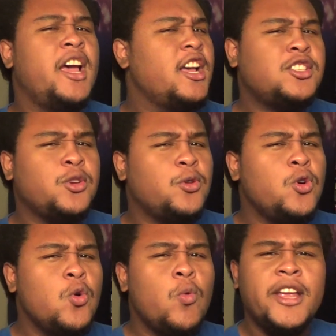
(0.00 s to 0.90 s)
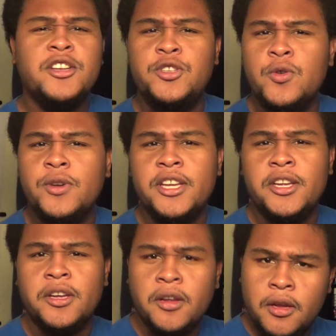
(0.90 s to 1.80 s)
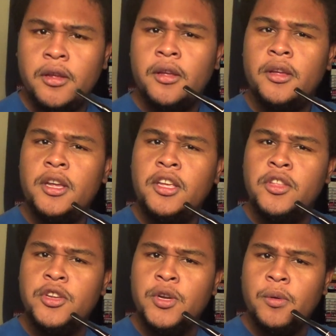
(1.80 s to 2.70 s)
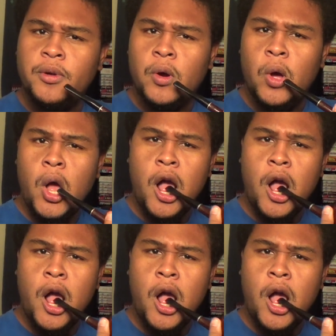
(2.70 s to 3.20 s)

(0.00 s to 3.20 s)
as to who went dookie in the urinal.